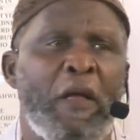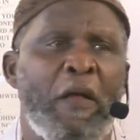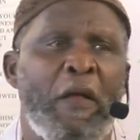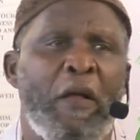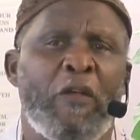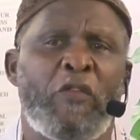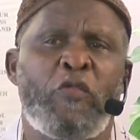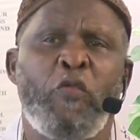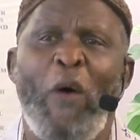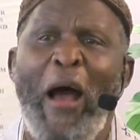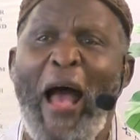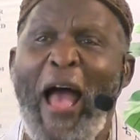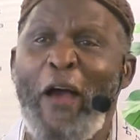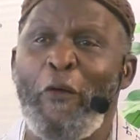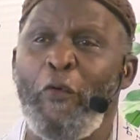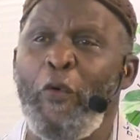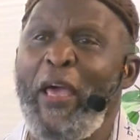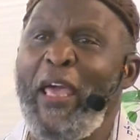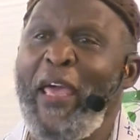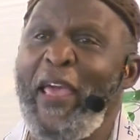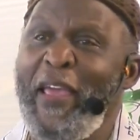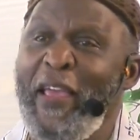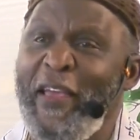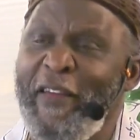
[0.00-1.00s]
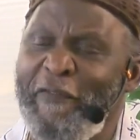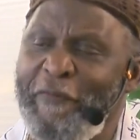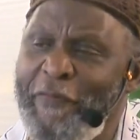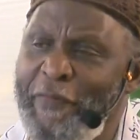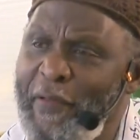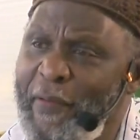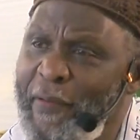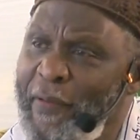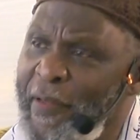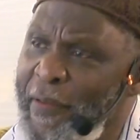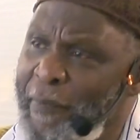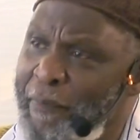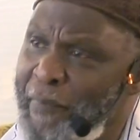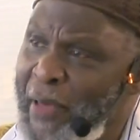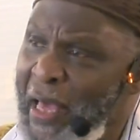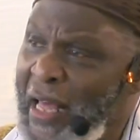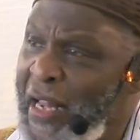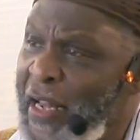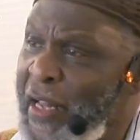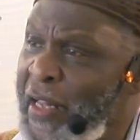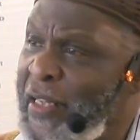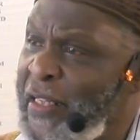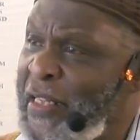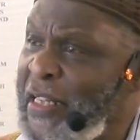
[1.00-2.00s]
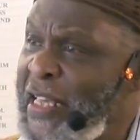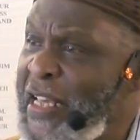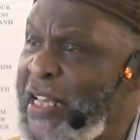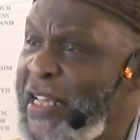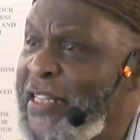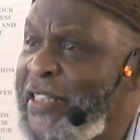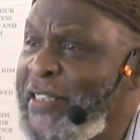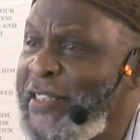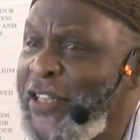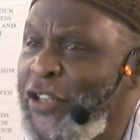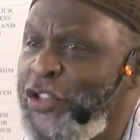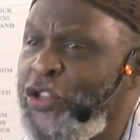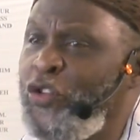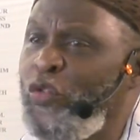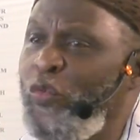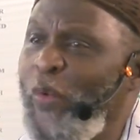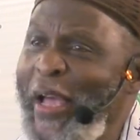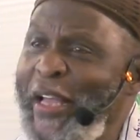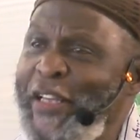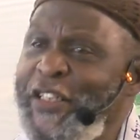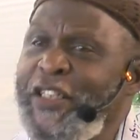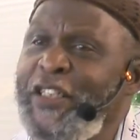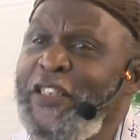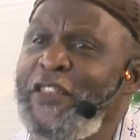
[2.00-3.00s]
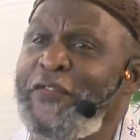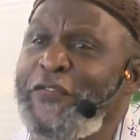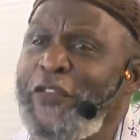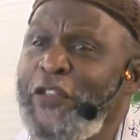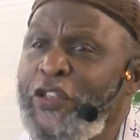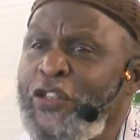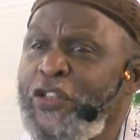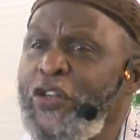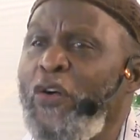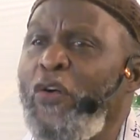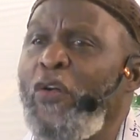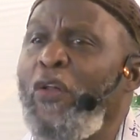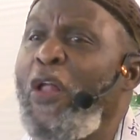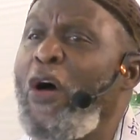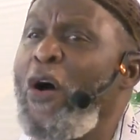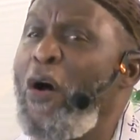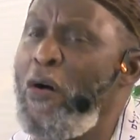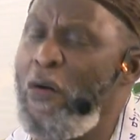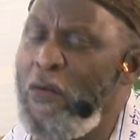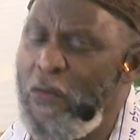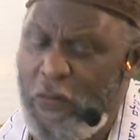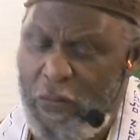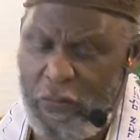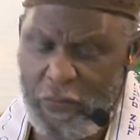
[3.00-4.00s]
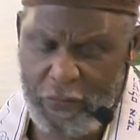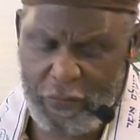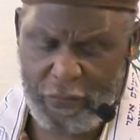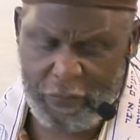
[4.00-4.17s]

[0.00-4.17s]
It's why we've been in these situations for so long.